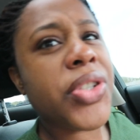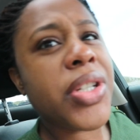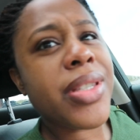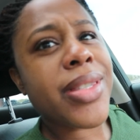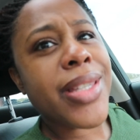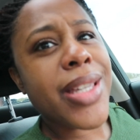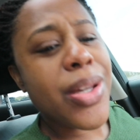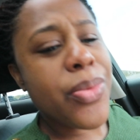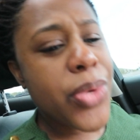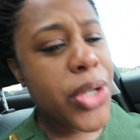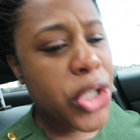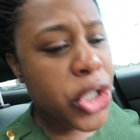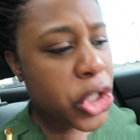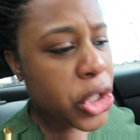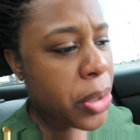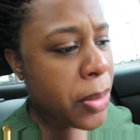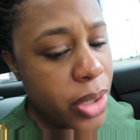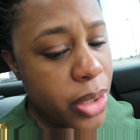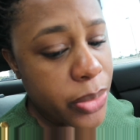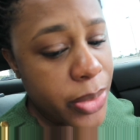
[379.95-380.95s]
for a
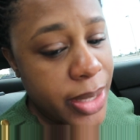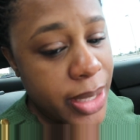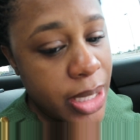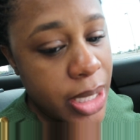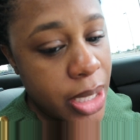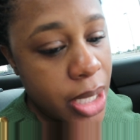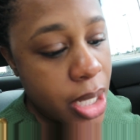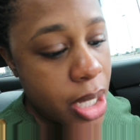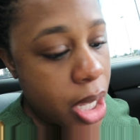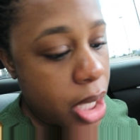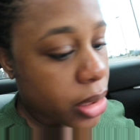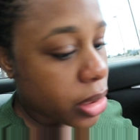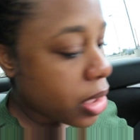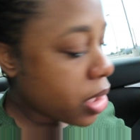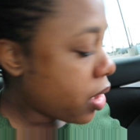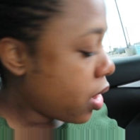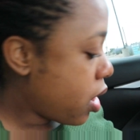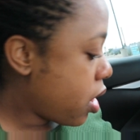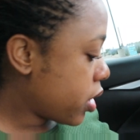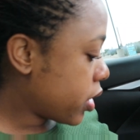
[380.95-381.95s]
sandwich? Where the receipt at? I
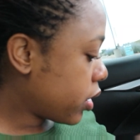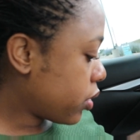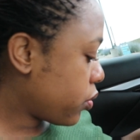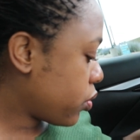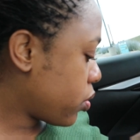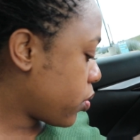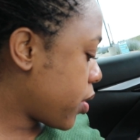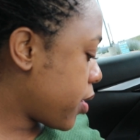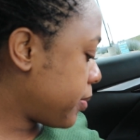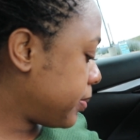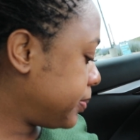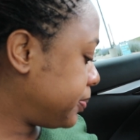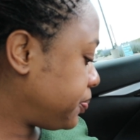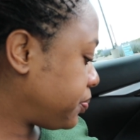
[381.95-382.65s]
think I already threw it away.